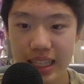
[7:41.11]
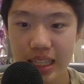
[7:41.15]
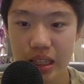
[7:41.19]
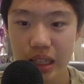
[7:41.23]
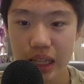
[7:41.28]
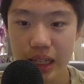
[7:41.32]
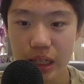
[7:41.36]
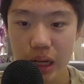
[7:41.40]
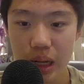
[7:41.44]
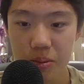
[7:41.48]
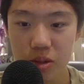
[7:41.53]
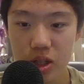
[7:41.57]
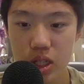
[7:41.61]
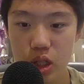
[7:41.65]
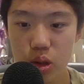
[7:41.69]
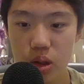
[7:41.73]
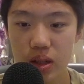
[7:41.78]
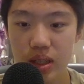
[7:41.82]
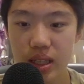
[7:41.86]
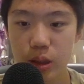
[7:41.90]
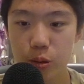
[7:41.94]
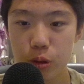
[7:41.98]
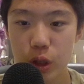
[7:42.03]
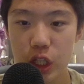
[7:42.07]
like I'm just
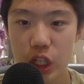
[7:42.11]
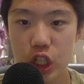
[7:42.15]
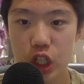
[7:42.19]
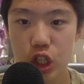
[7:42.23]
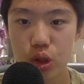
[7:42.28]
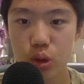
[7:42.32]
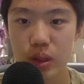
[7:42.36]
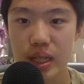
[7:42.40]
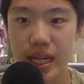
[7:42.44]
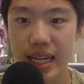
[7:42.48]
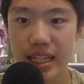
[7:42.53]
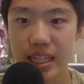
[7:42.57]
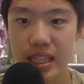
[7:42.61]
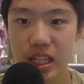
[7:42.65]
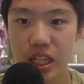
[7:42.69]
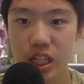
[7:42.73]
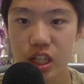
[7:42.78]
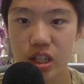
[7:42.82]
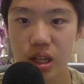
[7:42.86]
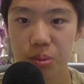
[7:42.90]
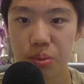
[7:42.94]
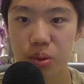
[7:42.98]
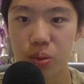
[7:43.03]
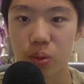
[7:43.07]
starting rook h3, and it's
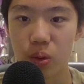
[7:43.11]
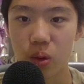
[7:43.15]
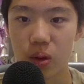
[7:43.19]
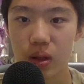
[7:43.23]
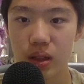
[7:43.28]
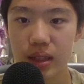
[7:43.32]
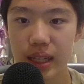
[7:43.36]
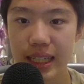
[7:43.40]
unstoppable.